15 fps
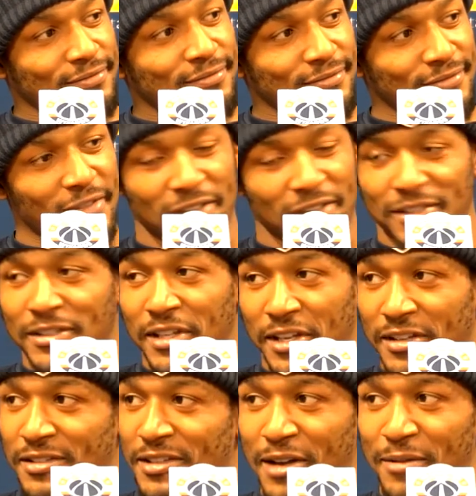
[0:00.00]
And Ted
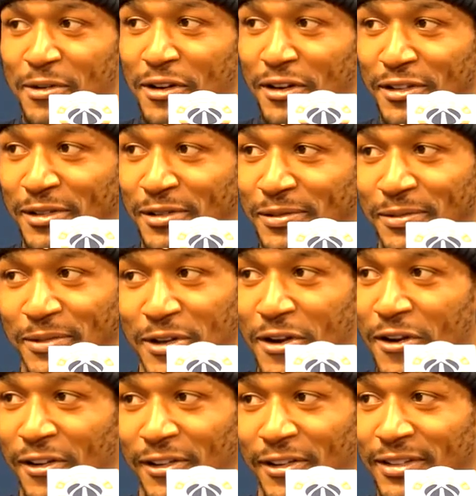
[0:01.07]
and Tommy are too. We
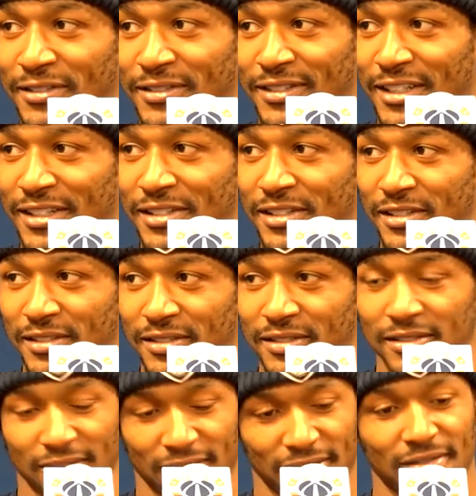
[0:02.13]
all are. It's a
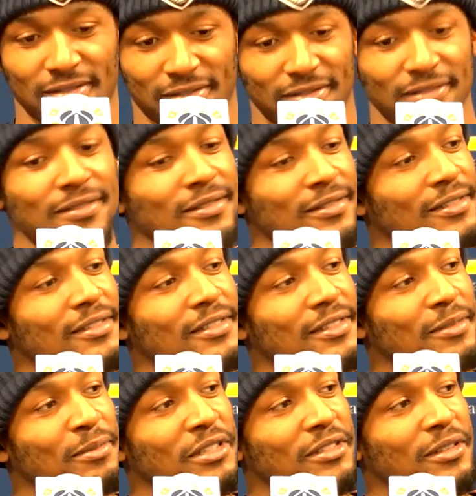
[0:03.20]

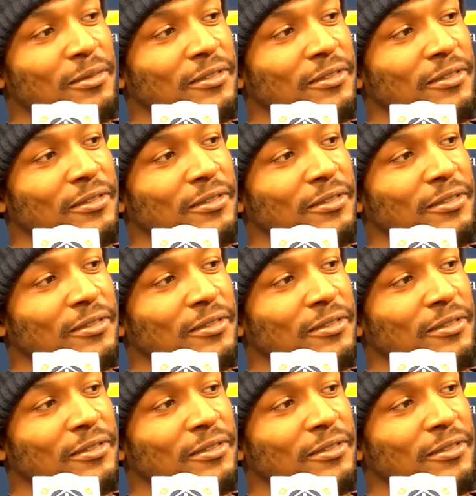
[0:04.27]
big summer.